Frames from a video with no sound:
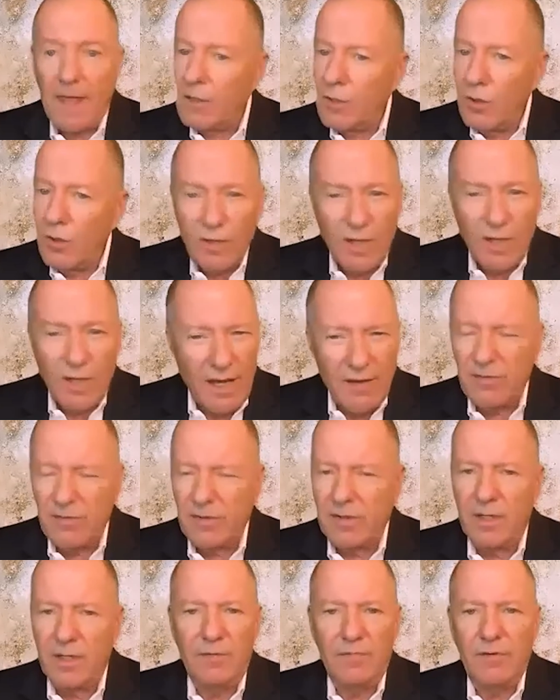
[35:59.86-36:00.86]
Don't ever
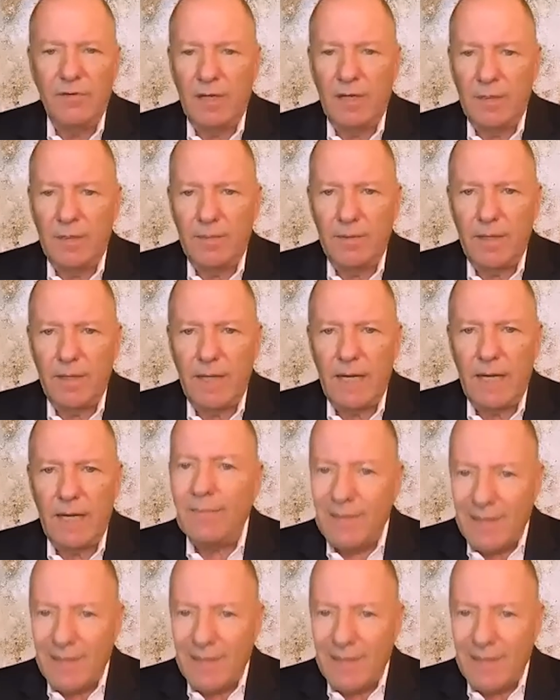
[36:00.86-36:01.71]
give up. I'm